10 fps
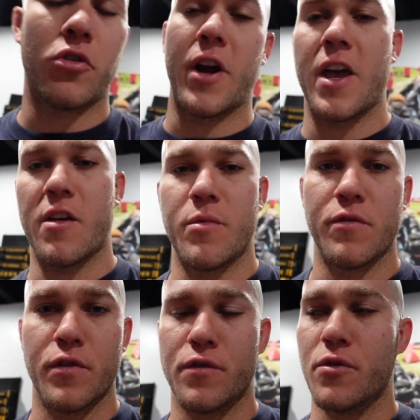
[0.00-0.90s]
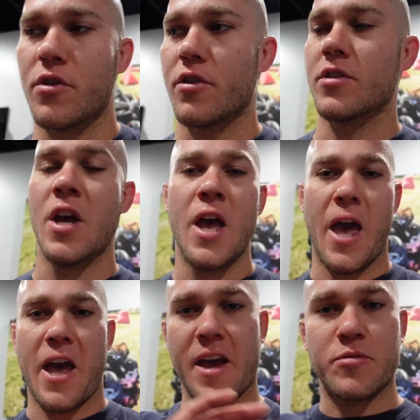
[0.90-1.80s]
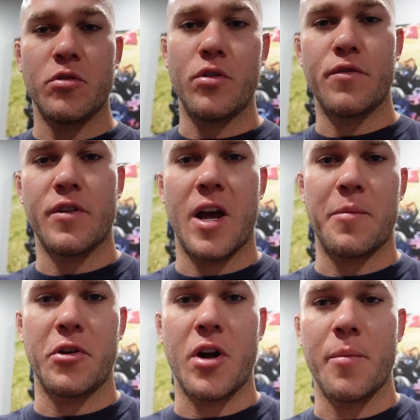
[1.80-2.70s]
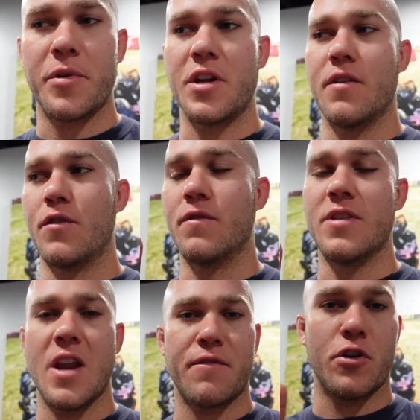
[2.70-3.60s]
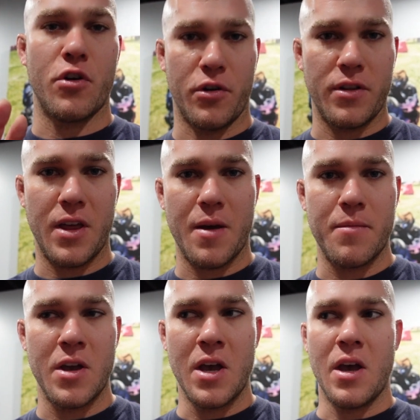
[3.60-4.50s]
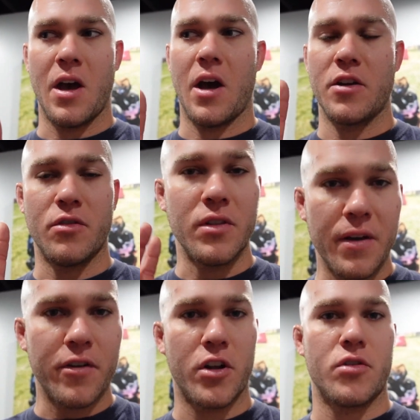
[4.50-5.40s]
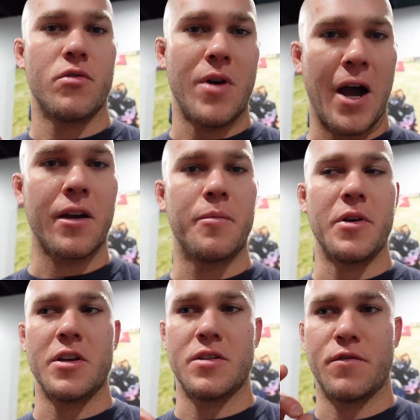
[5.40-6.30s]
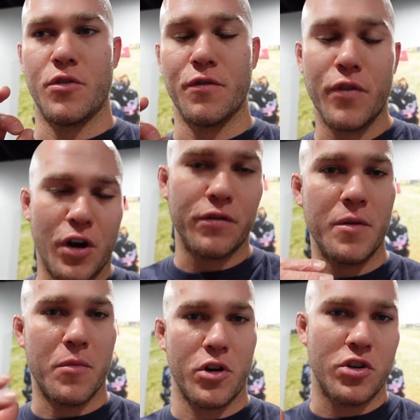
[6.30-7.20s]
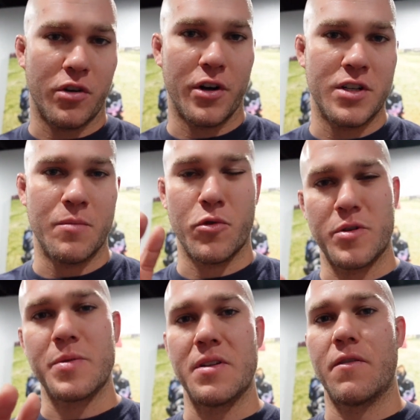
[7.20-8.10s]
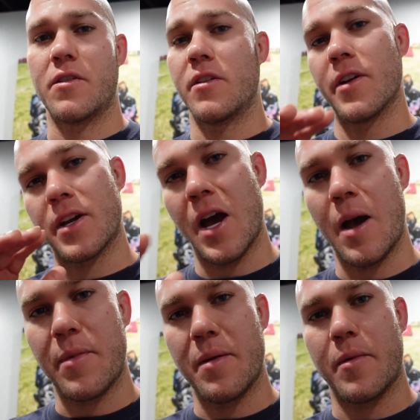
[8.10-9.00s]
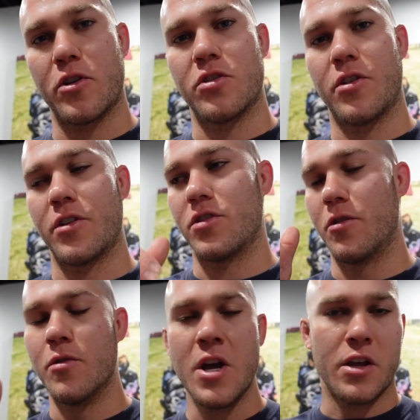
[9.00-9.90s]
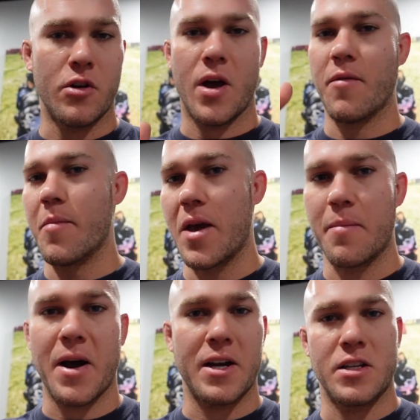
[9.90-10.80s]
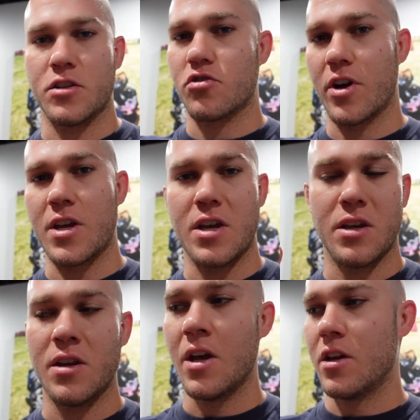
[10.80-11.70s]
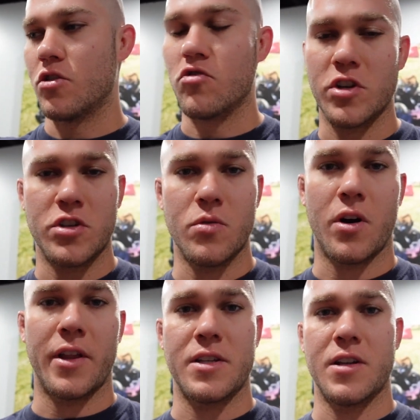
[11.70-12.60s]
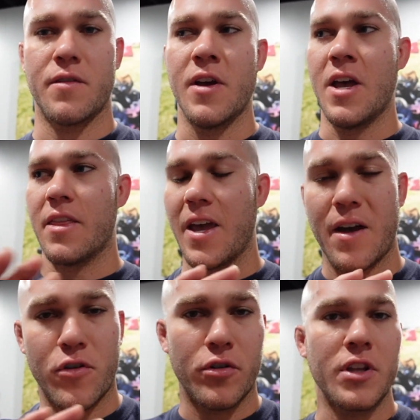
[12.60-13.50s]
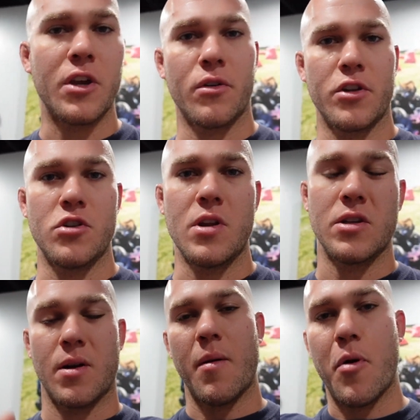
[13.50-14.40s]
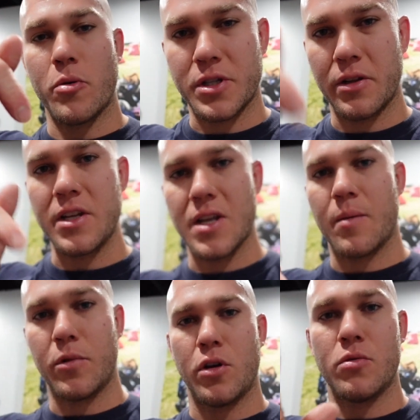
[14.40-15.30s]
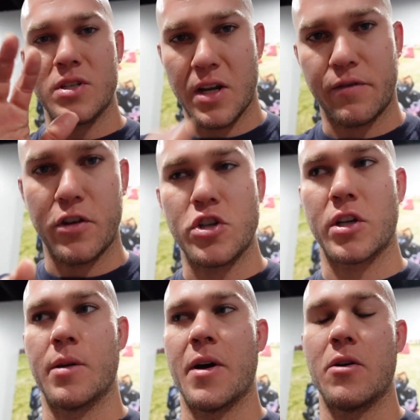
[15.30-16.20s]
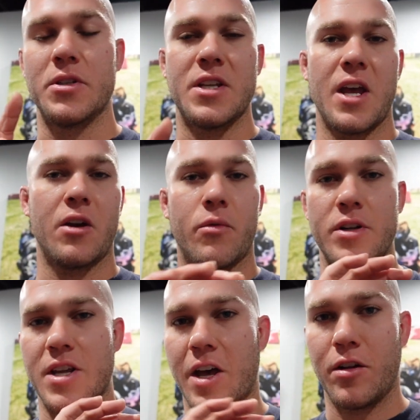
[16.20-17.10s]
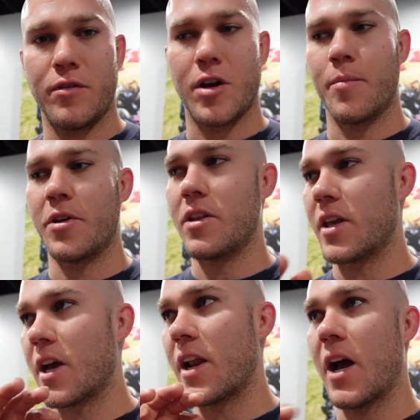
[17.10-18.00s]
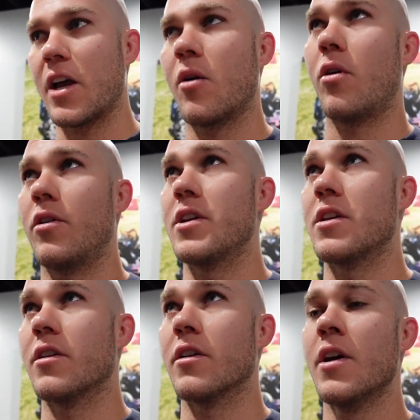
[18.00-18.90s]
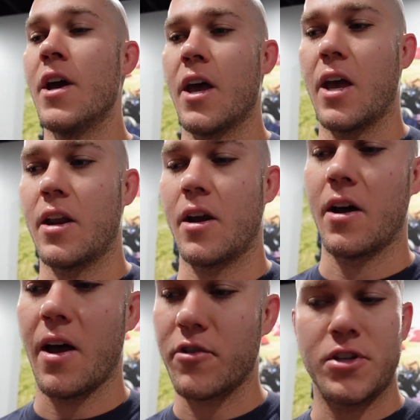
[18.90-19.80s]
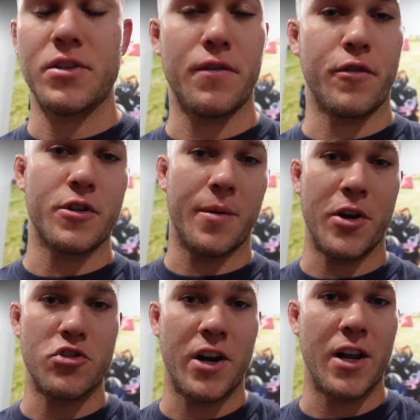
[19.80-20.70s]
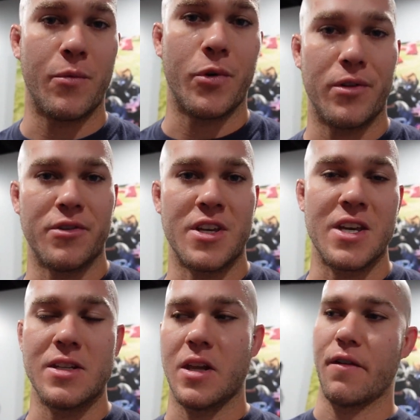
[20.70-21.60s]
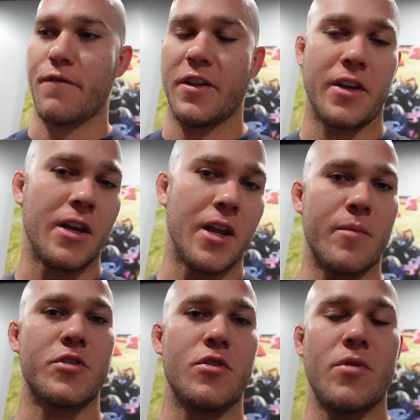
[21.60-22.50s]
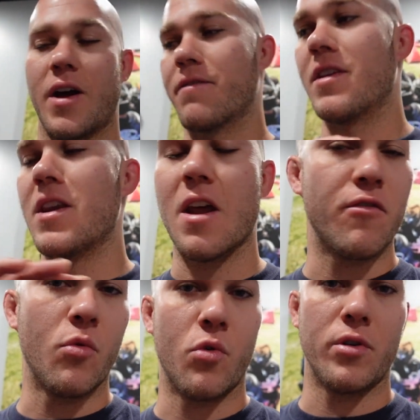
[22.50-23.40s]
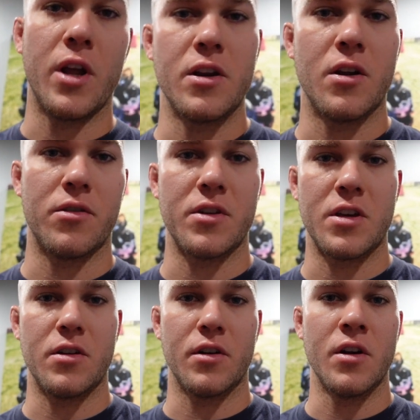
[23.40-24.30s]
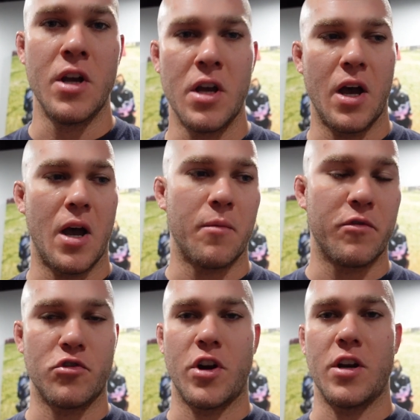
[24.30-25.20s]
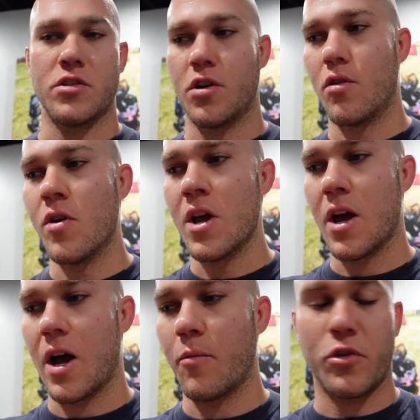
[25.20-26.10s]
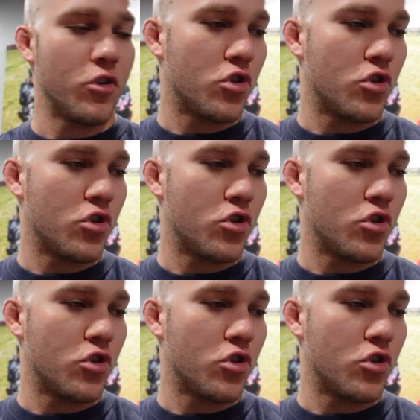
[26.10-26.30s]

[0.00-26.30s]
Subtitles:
I have been for a few years. Absolutely phenomenal company. If you've never heard of them, you're living under a rock, because if you're involved in martial arts, and more specifically like combat martial arts, so, you know, MMA, boxing, striking, jiu-jitsu, all that stuff, they have all the gear that you need. So I'm gonna post a link down below. Definitely check them out. Dan runs a hell of a company. They got high quality gear, and ever since the first time I tried on one of their gis and it fit like a damn suit, I've never worn any other gear for training. So we're gonna